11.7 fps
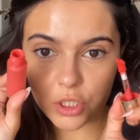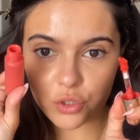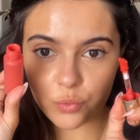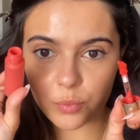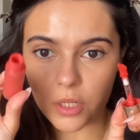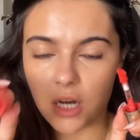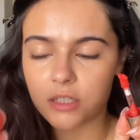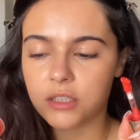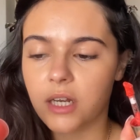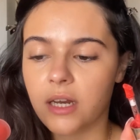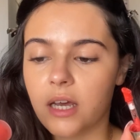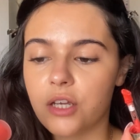to blush
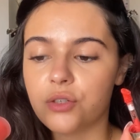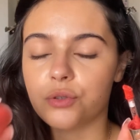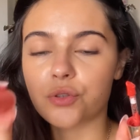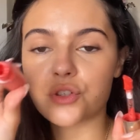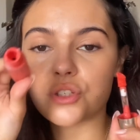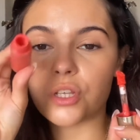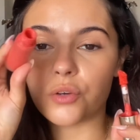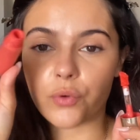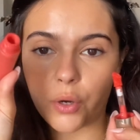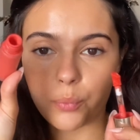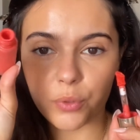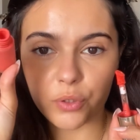and I used the Rare
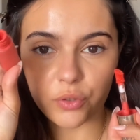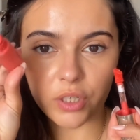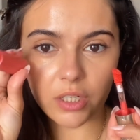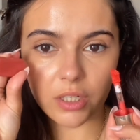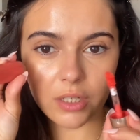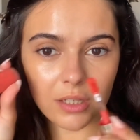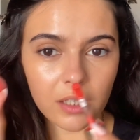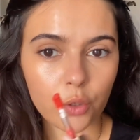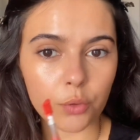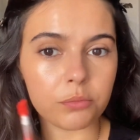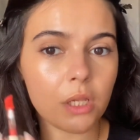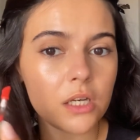Beauty liquid
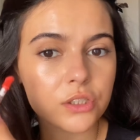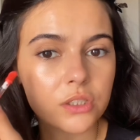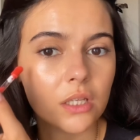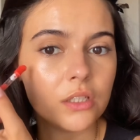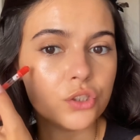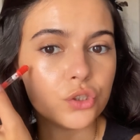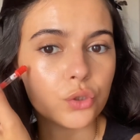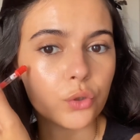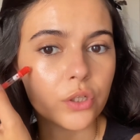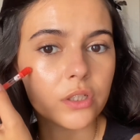blush Enjoy.